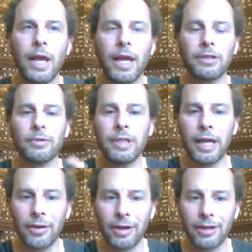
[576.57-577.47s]

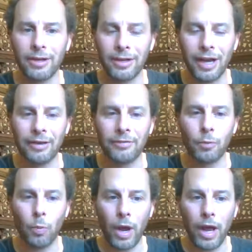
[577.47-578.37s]
esoteric kind
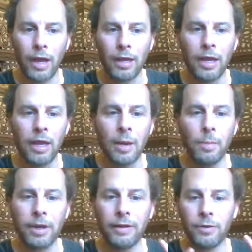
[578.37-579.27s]
of way.
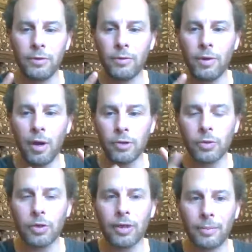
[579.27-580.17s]
But if you
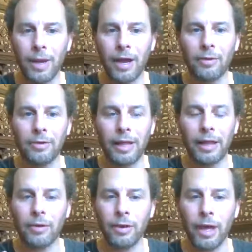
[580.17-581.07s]
also think about,
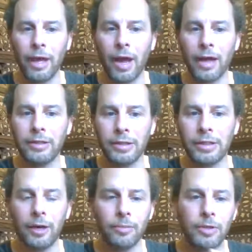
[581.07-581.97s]
like, okay, I
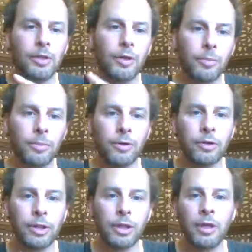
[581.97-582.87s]
just helped this other
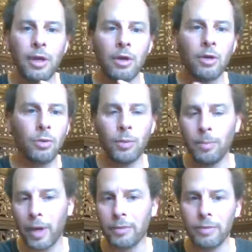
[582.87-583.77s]
person who
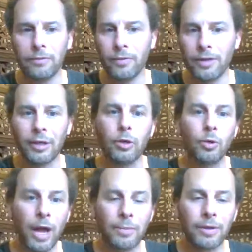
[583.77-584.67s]
might have been feeling
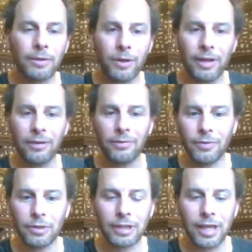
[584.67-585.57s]
crappy when they
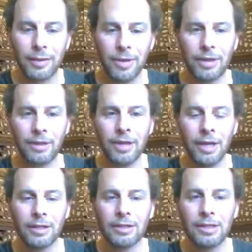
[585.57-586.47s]
first came in
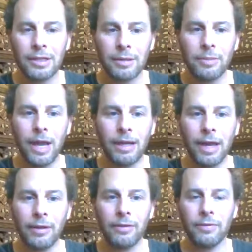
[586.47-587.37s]
to see me, and
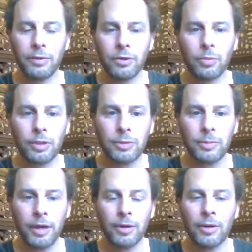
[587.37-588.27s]
now they feel so much
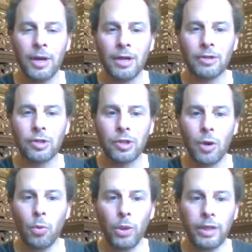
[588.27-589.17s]
better.
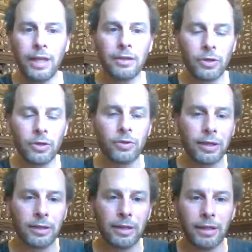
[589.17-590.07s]
So when they
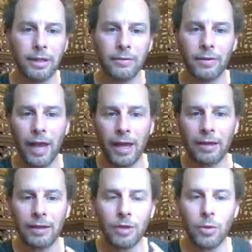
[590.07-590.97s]
literally leave
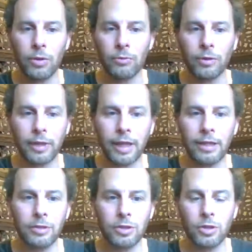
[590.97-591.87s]
and go and
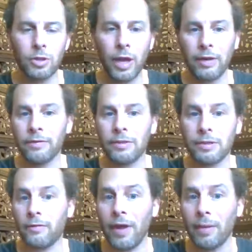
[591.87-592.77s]
relate to, and if
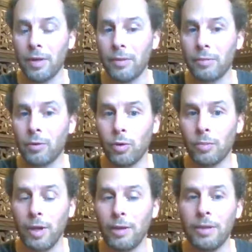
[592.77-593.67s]
it's a family member,
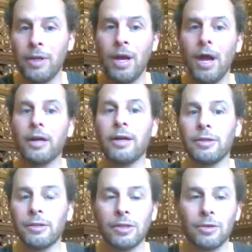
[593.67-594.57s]
well, maybe a
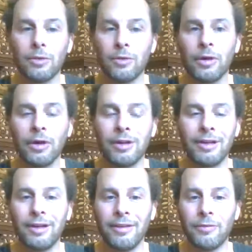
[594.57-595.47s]
cousin or
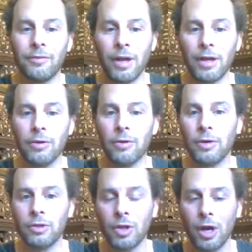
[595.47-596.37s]
a friend
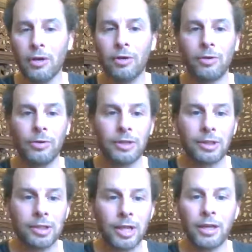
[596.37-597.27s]
or a daughter or
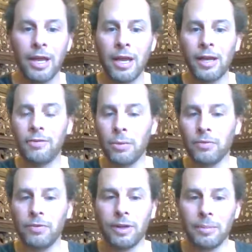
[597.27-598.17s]
a son, if they
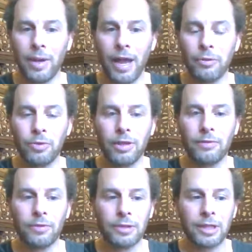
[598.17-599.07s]
were feeling bad when they
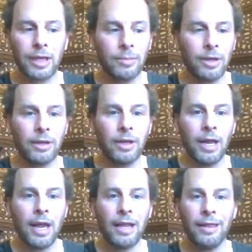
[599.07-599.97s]
first came in,
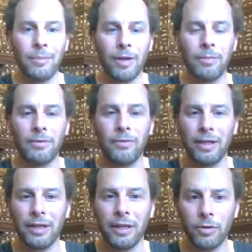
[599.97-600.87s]
and they might be
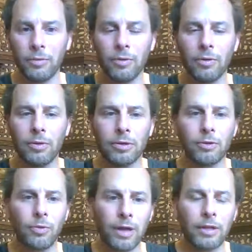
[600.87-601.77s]
feeling irritable or
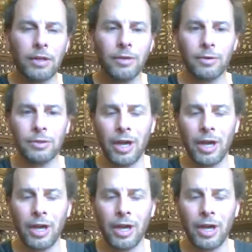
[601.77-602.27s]
cranky or